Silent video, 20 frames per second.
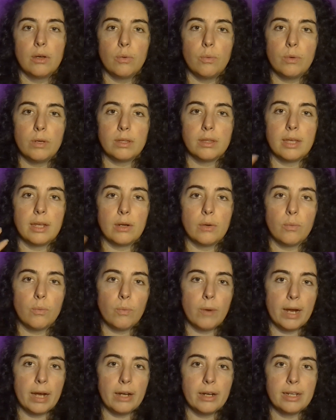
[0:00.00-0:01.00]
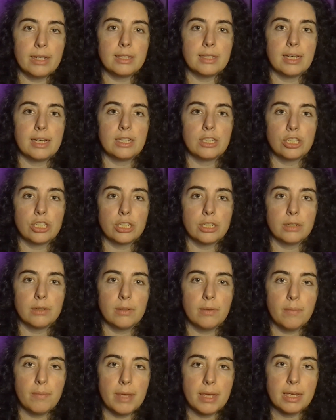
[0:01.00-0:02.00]
with an aware
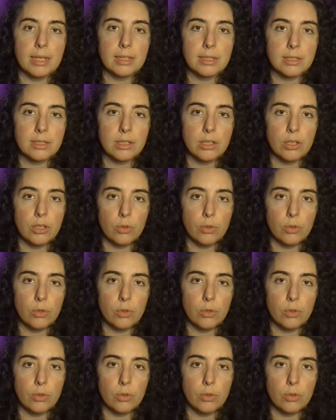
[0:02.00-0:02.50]
intention because